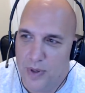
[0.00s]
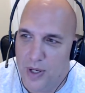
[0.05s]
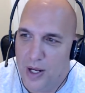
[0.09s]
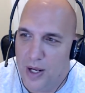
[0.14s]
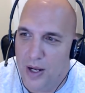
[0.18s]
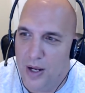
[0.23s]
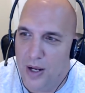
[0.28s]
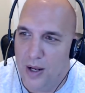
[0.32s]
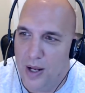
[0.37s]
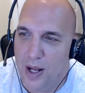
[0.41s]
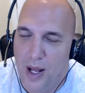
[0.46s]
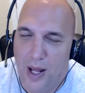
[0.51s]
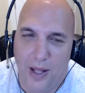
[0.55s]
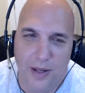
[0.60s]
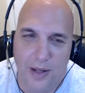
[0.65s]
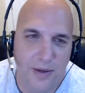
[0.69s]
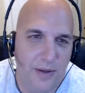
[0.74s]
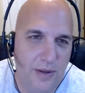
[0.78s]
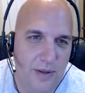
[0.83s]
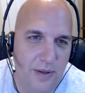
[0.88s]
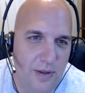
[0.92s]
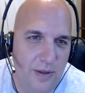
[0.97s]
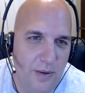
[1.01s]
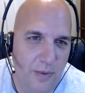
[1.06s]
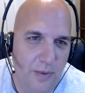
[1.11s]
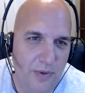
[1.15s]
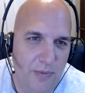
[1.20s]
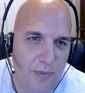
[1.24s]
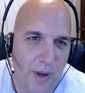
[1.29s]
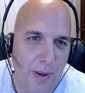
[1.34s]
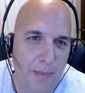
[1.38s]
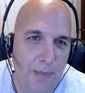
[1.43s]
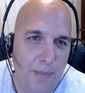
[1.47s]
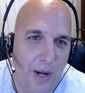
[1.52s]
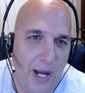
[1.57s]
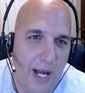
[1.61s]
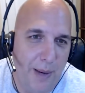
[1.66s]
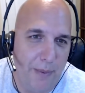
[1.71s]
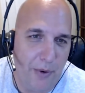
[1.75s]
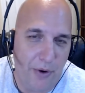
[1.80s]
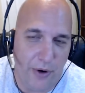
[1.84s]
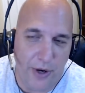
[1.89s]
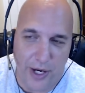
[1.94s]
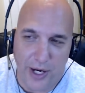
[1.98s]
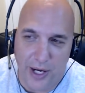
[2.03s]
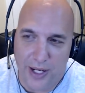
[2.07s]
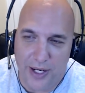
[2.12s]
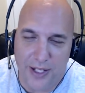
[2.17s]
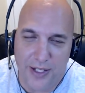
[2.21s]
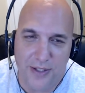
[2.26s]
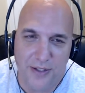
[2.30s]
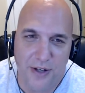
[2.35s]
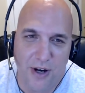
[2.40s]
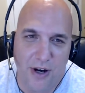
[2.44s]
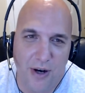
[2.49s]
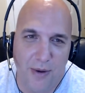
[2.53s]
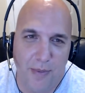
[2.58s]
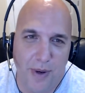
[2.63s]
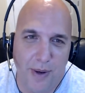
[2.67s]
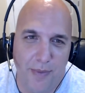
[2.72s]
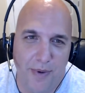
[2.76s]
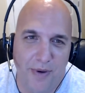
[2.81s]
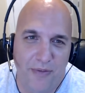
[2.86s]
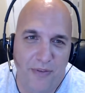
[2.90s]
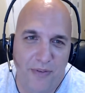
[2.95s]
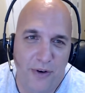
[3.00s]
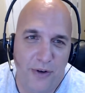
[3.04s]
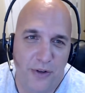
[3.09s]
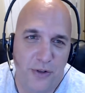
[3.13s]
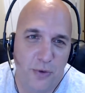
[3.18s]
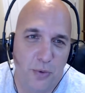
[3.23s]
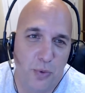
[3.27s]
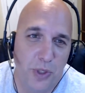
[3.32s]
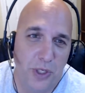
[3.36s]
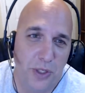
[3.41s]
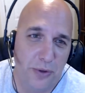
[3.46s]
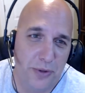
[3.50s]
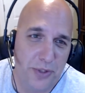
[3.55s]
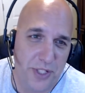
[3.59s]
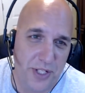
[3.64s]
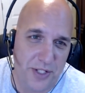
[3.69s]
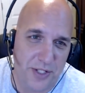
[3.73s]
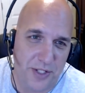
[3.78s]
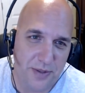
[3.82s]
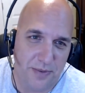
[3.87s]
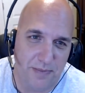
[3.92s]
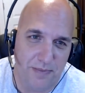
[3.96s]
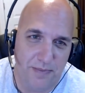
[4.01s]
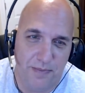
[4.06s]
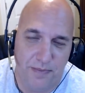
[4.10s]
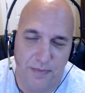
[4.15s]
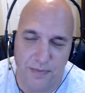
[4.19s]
uh, I with my blabbering, I didn't talk about my first real system.